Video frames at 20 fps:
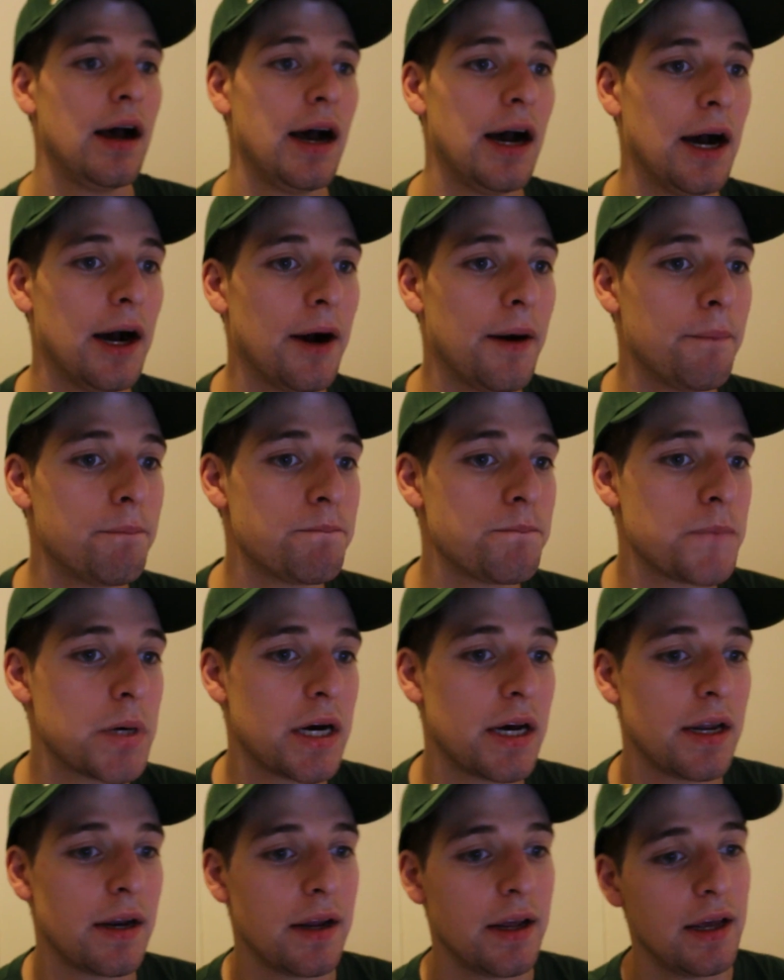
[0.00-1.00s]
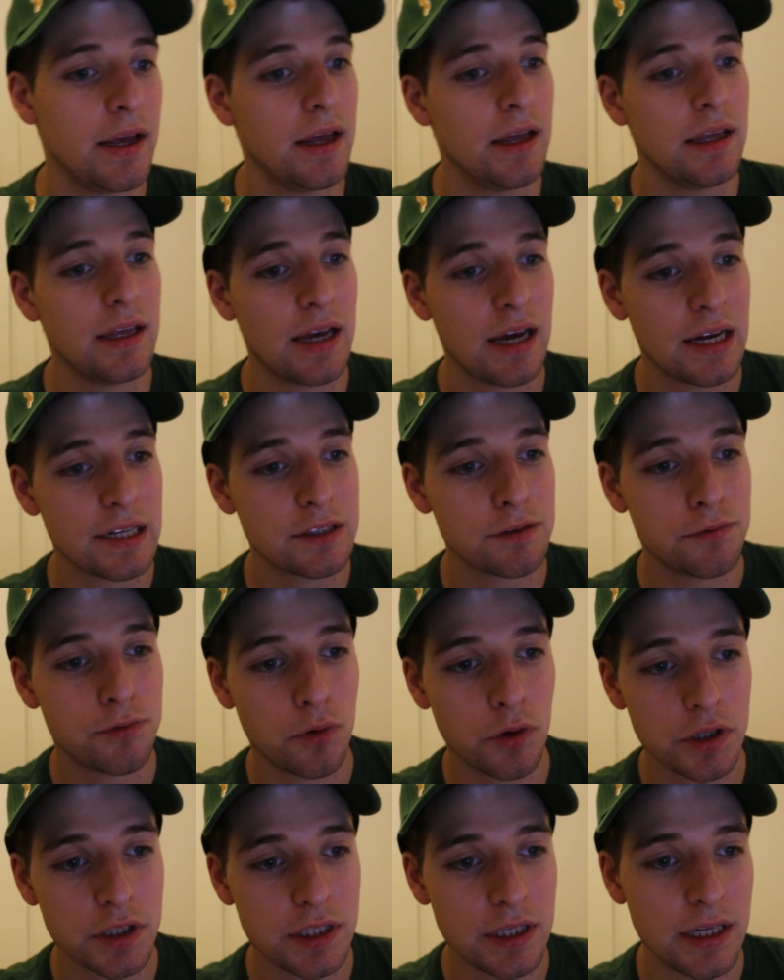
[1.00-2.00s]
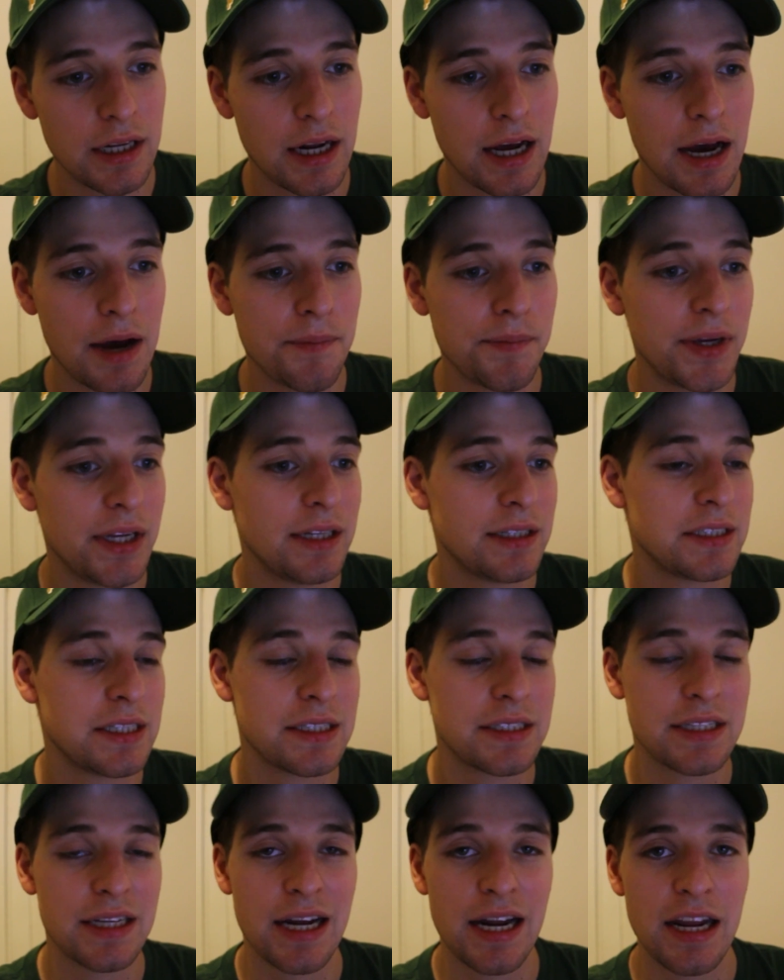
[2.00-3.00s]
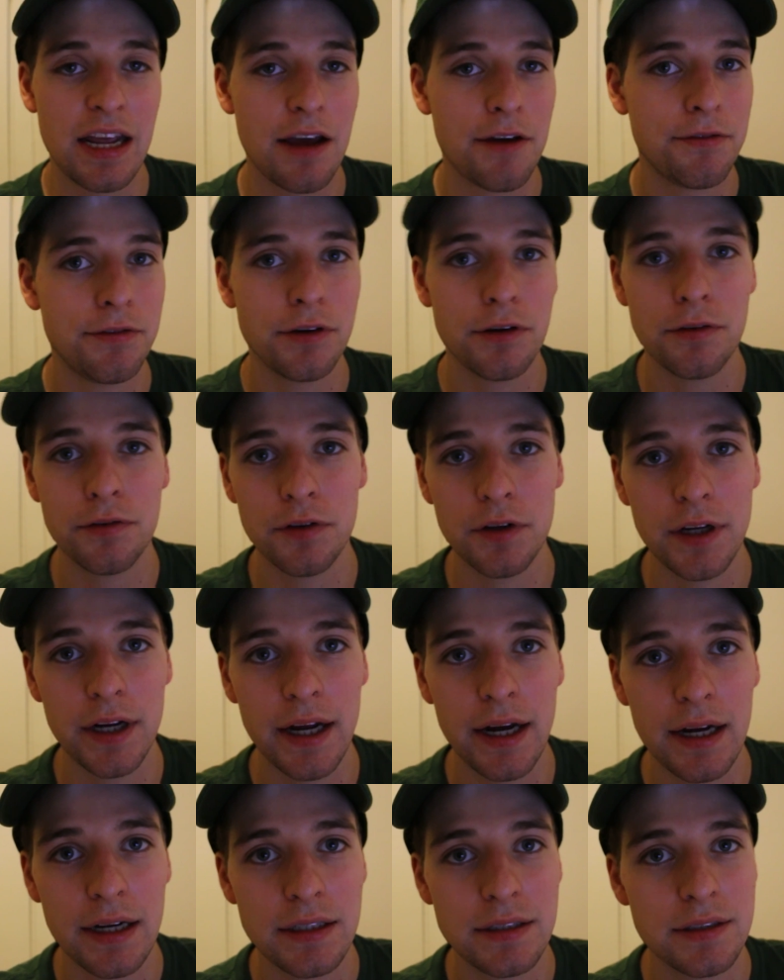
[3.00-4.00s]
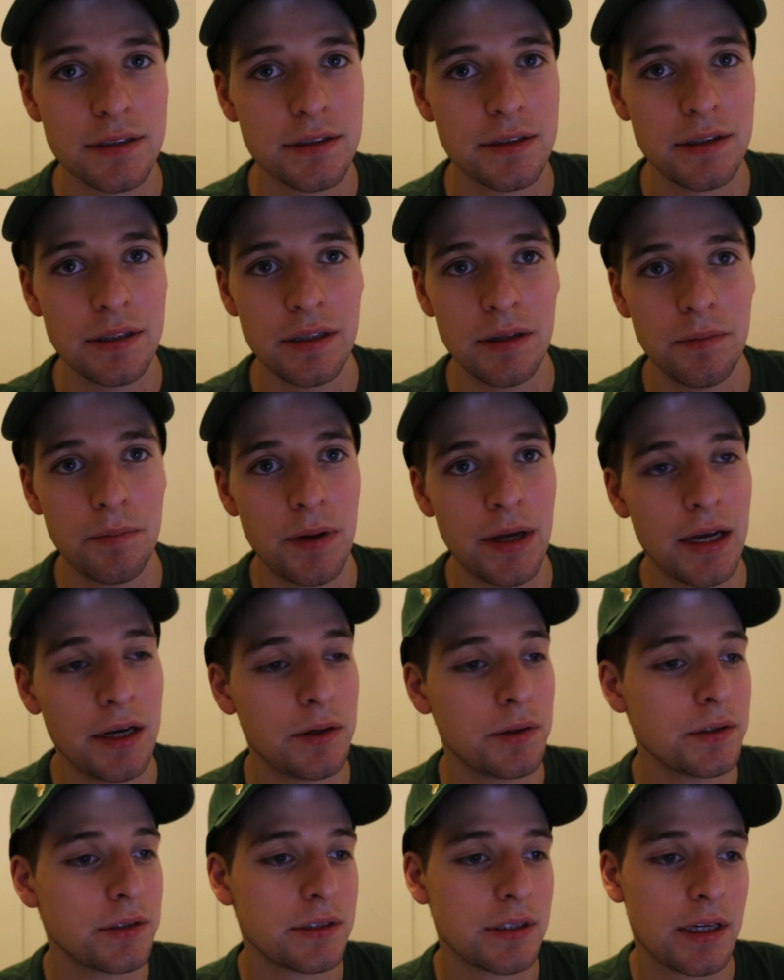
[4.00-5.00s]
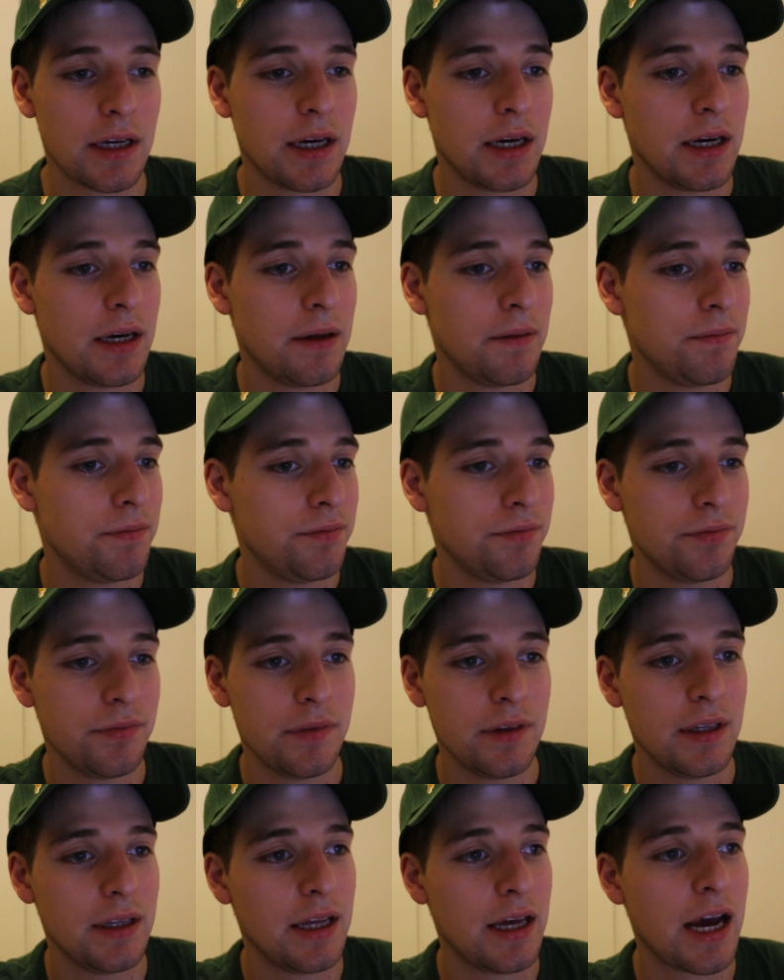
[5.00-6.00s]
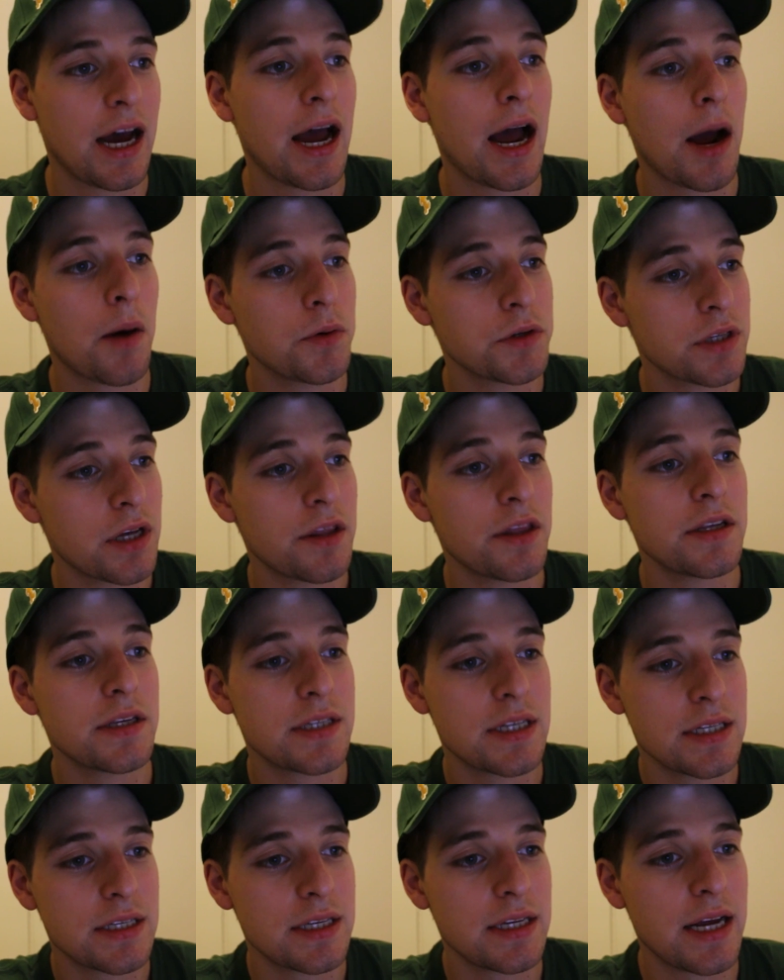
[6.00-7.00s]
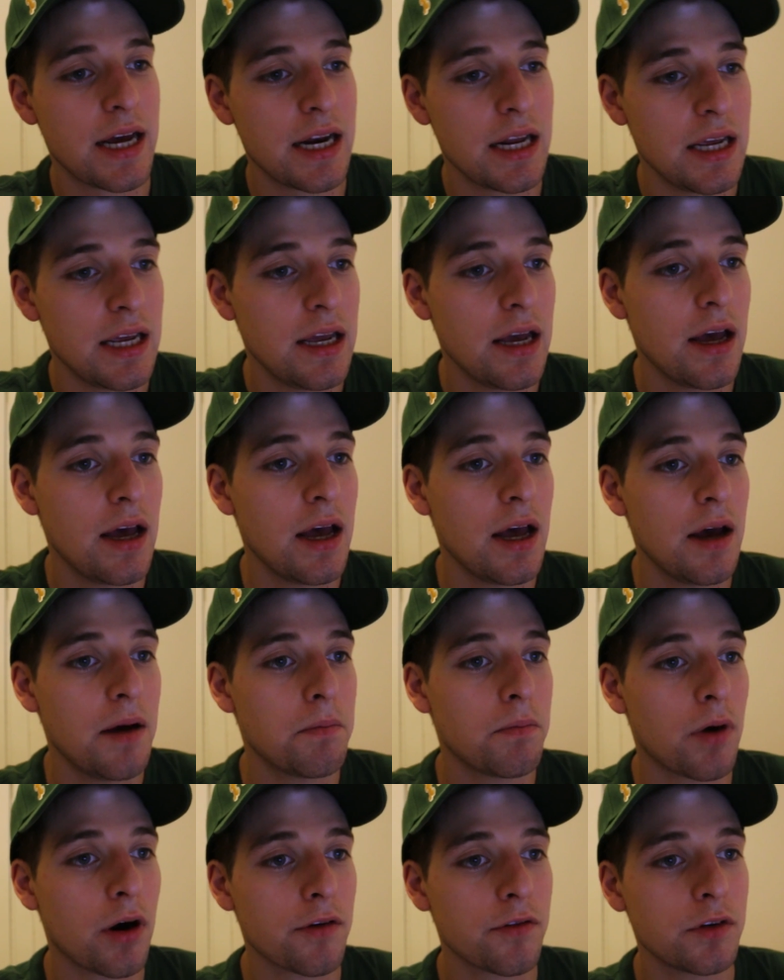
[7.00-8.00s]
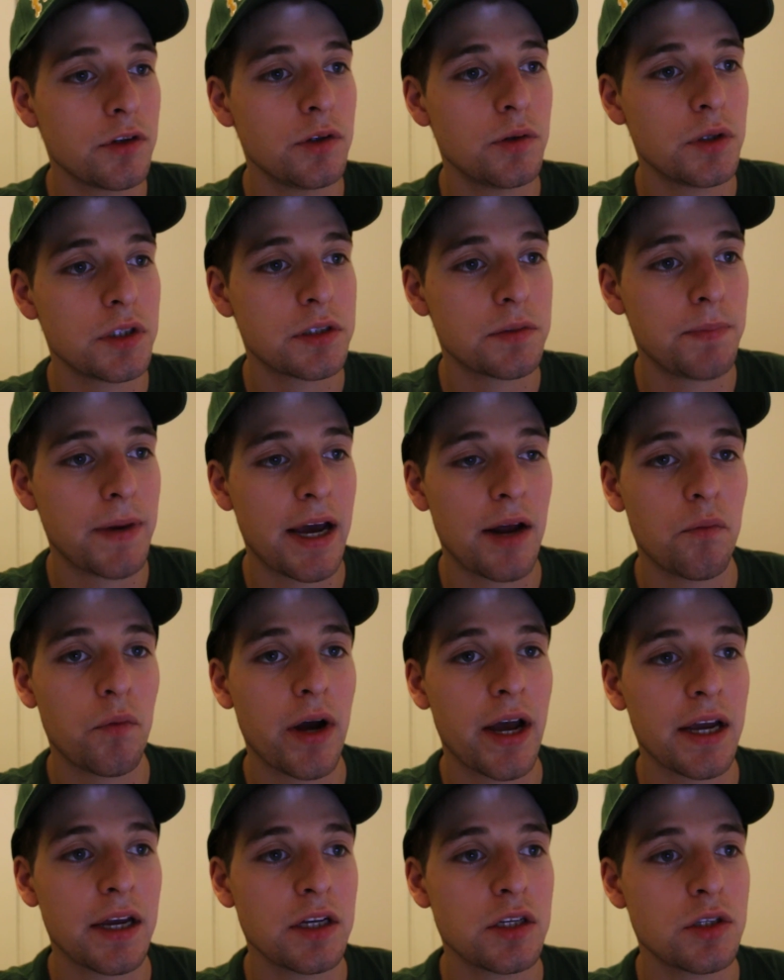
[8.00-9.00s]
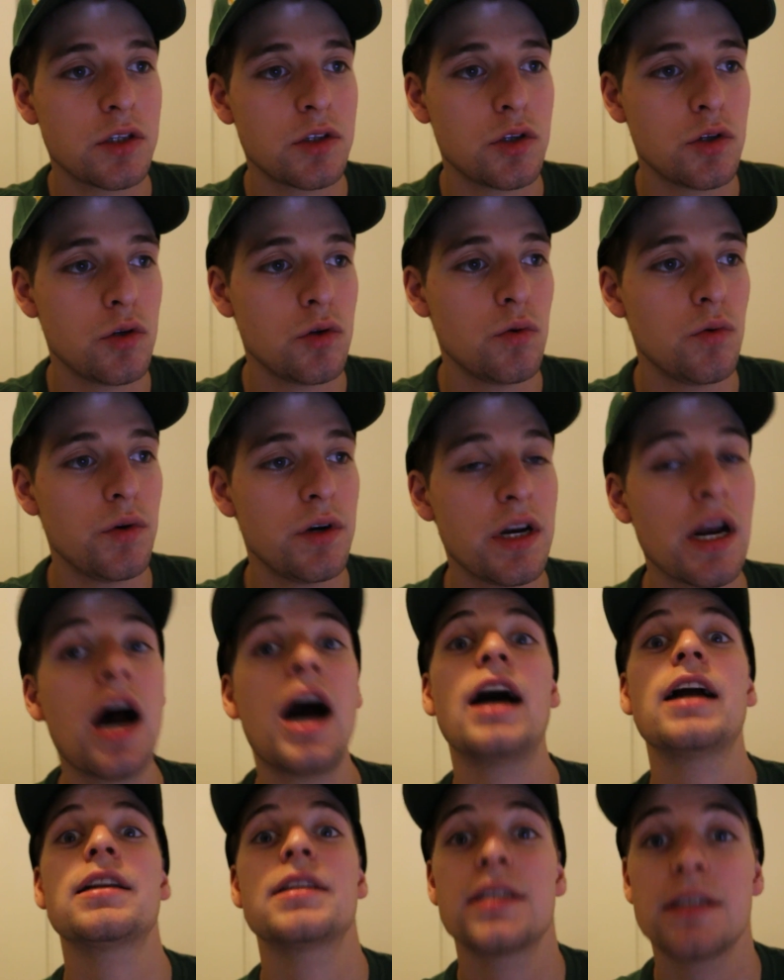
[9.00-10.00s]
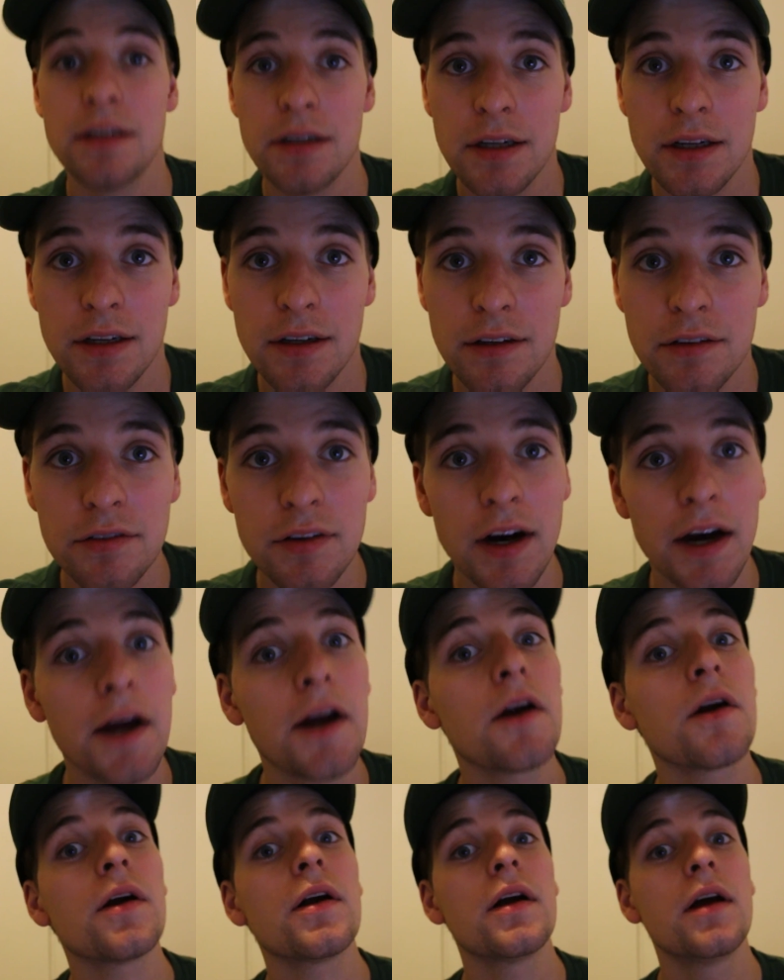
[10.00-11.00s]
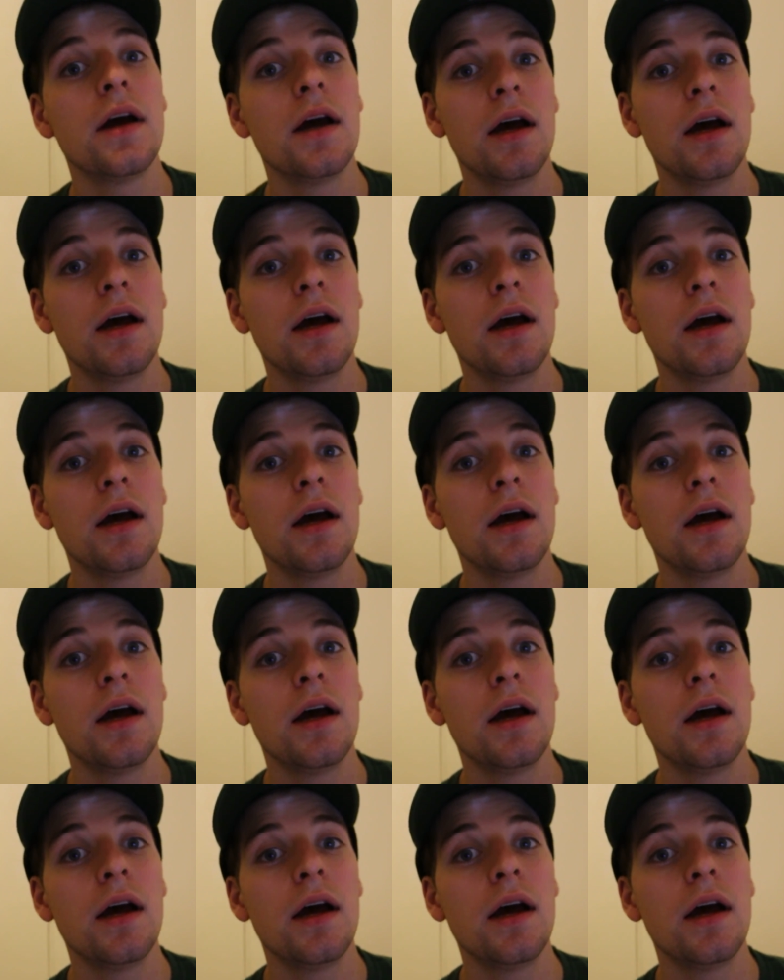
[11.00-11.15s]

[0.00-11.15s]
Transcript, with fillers: Um, but yeah, it's unfortunate. I mean, Cincinnati, I feel for you guys. Yeah, Bengals. Uh, I, I was on the Cincinnati Marvin Lewis bandwagon to not fire